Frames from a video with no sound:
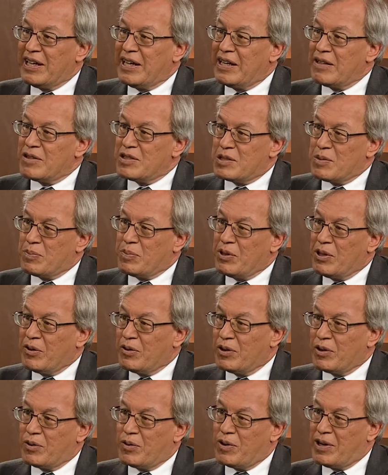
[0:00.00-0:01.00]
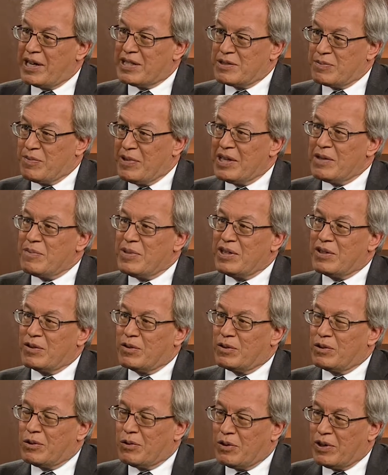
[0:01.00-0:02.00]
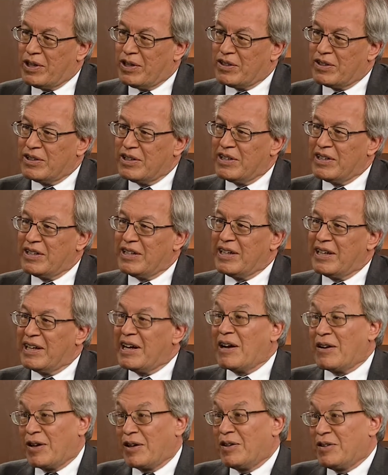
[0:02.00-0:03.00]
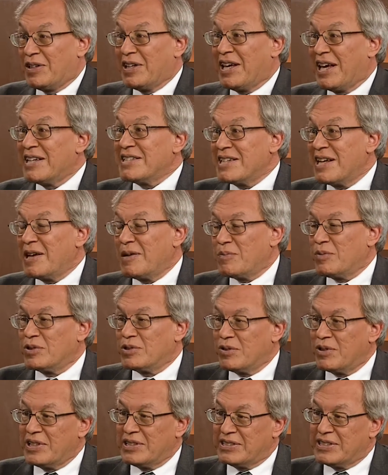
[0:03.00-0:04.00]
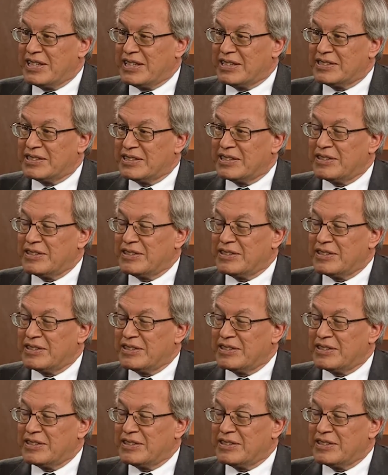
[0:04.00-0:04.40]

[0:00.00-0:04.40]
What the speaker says: and the Superior Court asked me to be their lawyer, and I argued the case on April 26th.